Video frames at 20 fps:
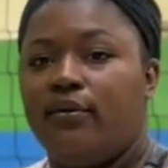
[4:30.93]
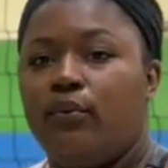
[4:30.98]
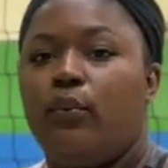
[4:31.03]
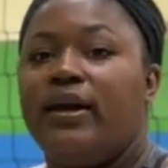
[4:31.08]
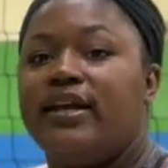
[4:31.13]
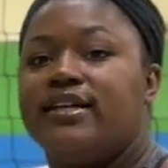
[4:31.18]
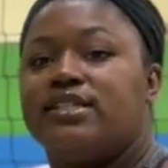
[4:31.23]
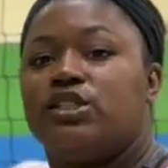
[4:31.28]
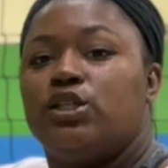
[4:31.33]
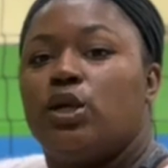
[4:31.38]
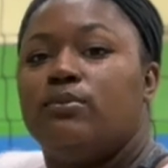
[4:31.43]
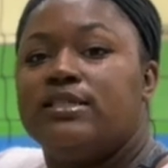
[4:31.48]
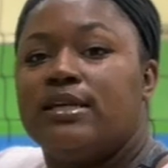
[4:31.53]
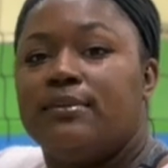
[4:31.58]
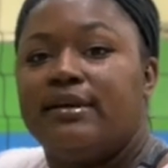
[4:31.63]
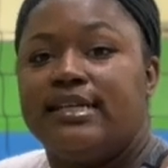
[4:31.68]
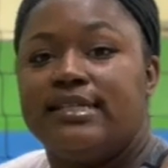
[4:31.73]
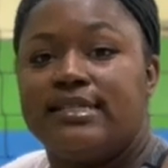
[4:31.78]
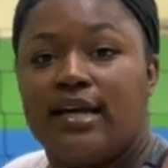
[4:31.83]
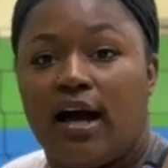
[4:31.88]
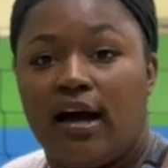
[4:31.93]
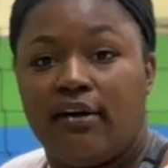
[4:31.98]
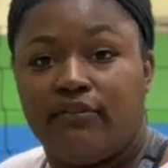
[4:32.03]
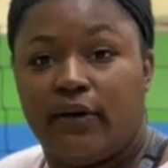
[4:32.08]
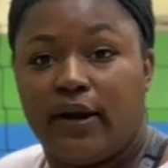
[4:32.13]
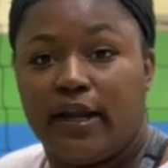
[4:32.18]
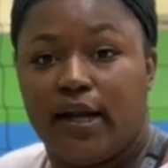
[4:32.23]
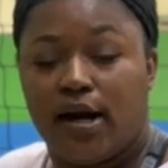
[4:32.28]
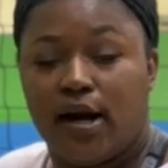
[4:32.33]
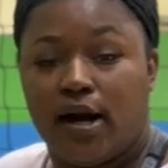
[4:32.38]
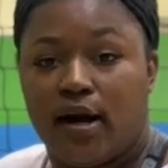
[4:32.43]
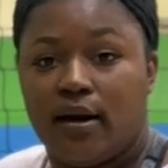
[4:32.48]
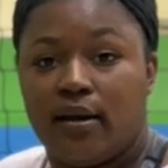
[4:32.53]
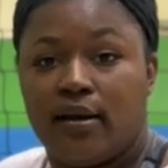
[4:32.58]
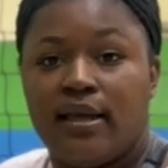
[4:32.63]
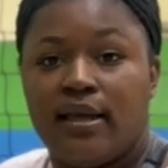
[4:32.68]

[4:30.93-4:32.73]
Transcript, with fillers: We assume somebody's covering her.